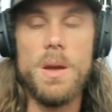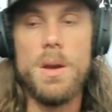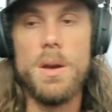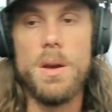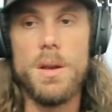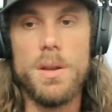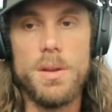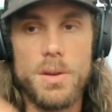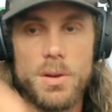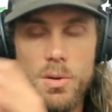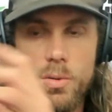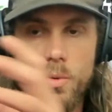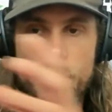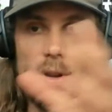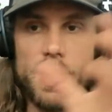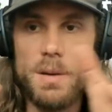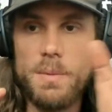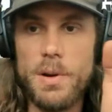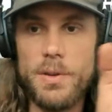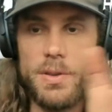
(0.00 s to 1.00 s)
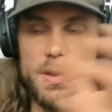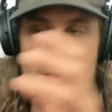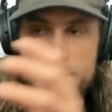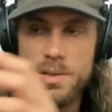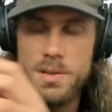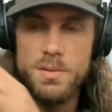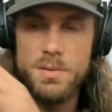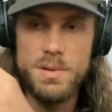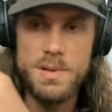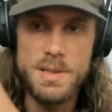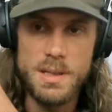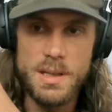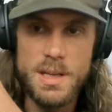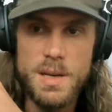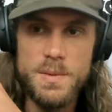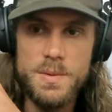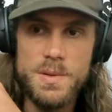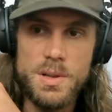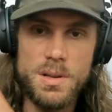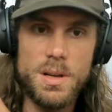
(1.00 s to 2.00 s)
The cool thing about this too is it
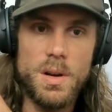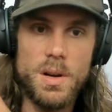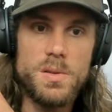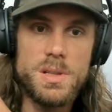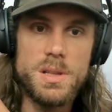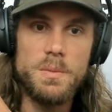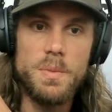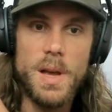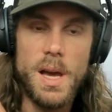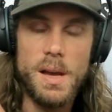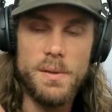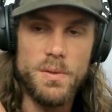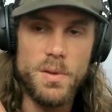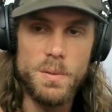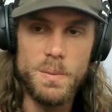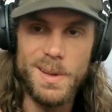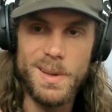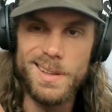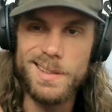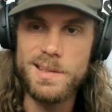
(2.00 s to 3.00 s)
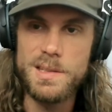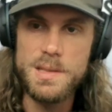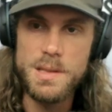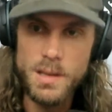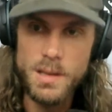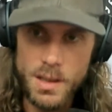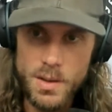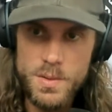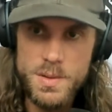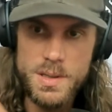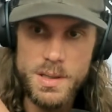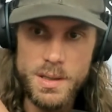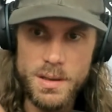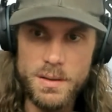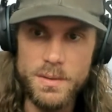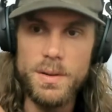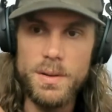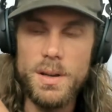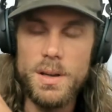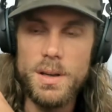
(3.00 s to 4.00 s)
keeps your coaching platform
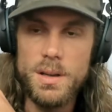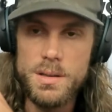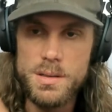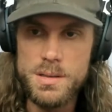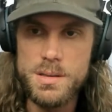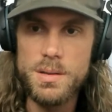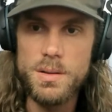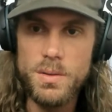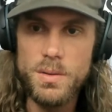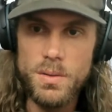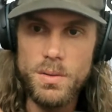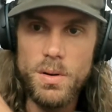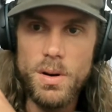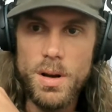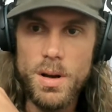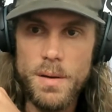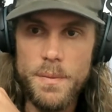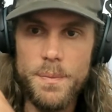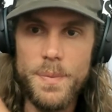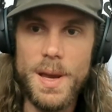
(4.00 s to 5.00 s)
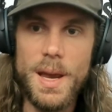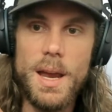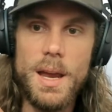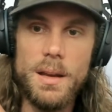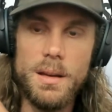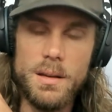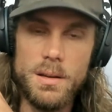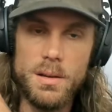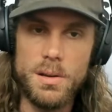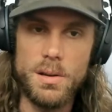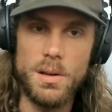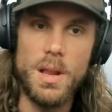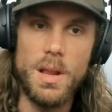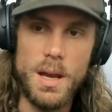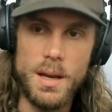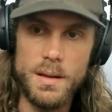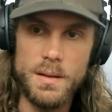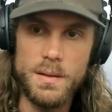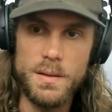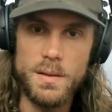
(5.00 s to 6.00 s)
exclusive to paying
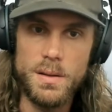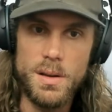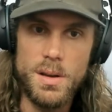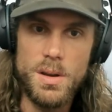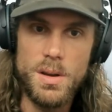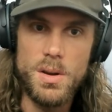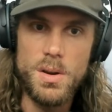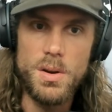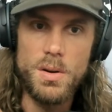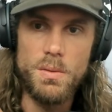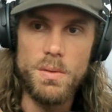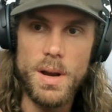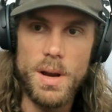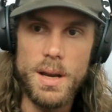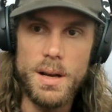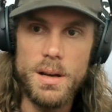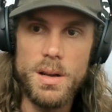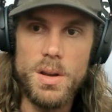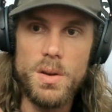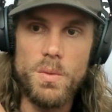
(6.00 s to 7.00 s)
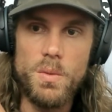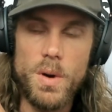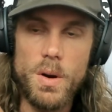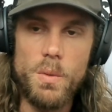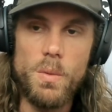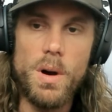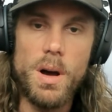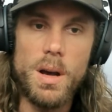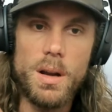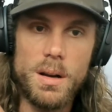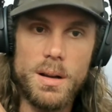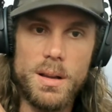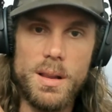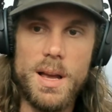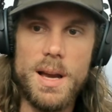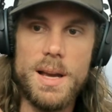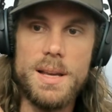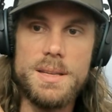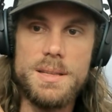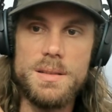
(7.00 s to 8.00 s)
clients, right? We want
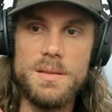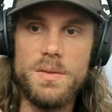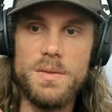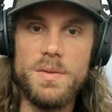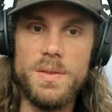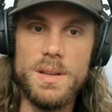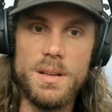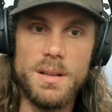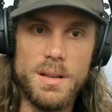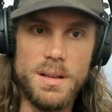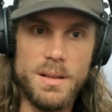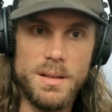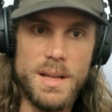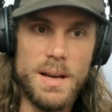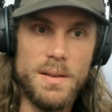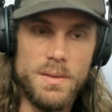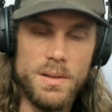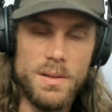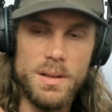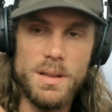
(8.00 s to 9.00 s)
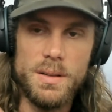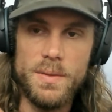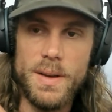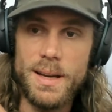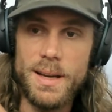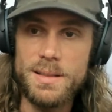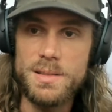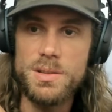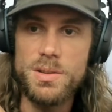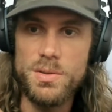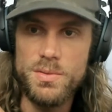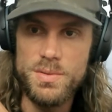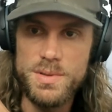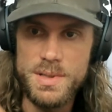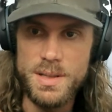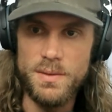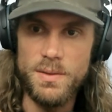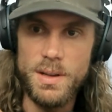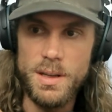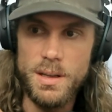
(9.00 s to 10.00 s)
clients to feel a level of
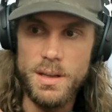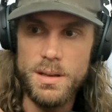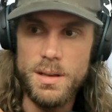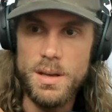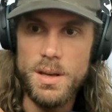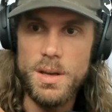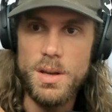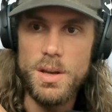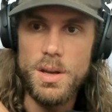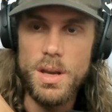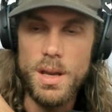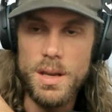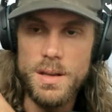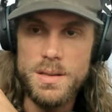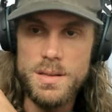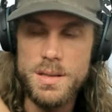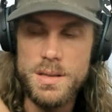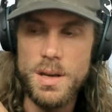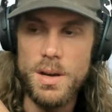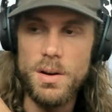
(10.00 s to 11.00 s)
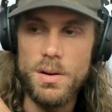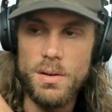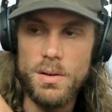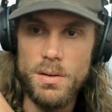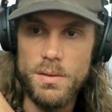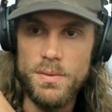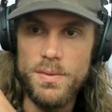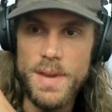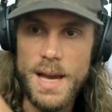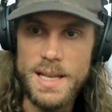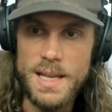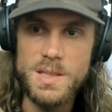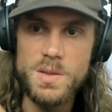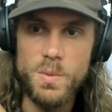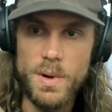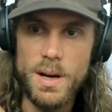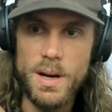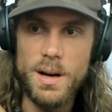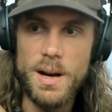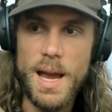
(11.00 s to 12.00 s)
exclusivity. And so that's
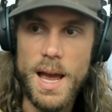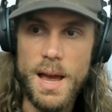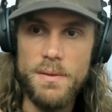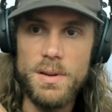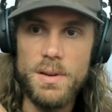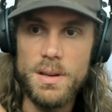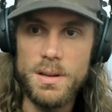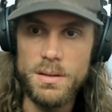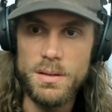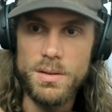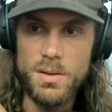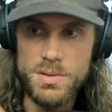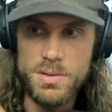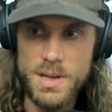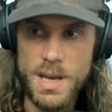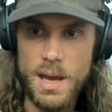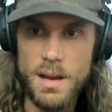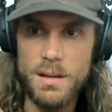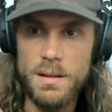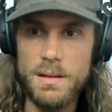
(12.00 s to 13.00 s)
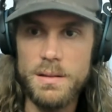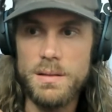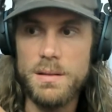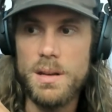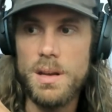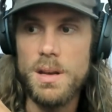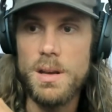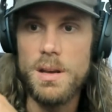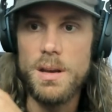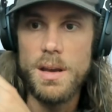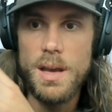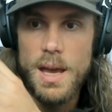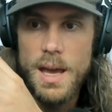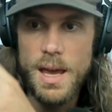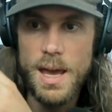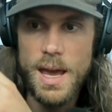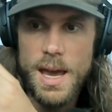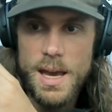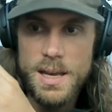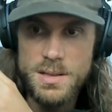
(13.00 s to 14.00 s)
where having Coach Catalyst
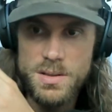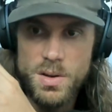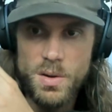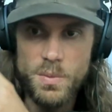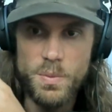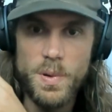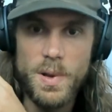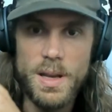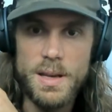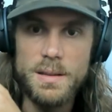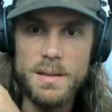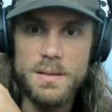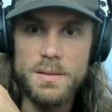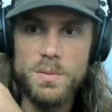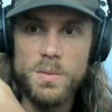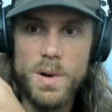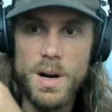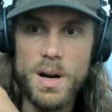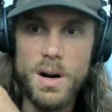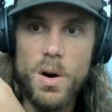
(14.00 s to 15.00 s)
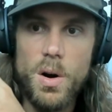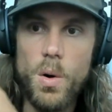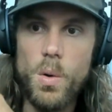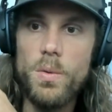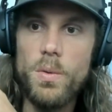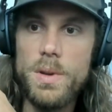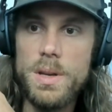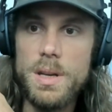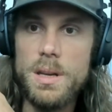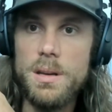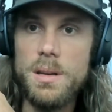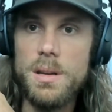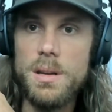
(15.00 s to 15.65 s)
as your place where only